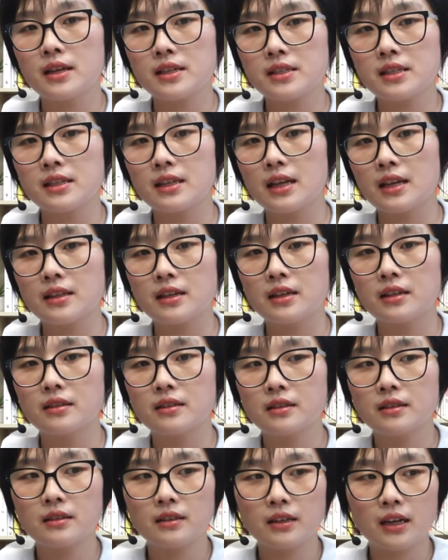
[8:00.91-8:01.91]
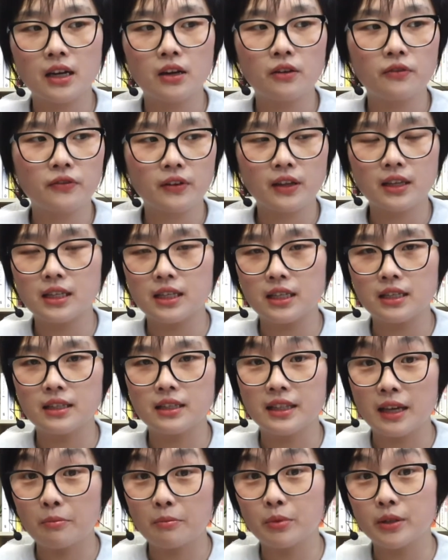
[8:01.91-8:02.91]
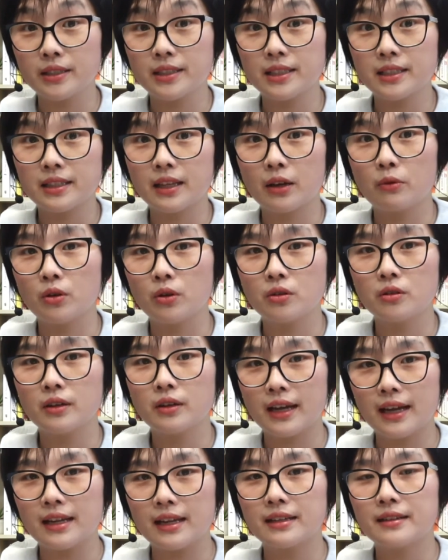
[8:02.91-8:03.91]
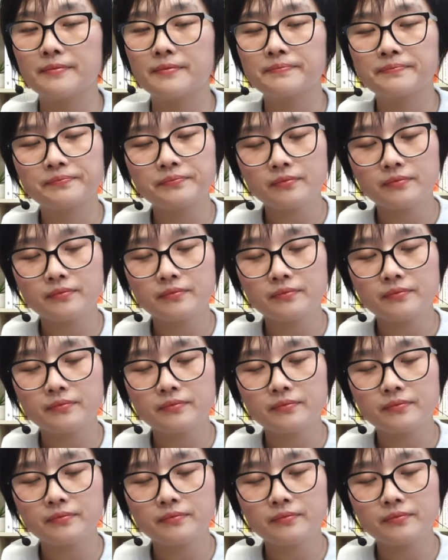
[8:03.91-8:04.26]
that's another kind of key numbers. They will look at it.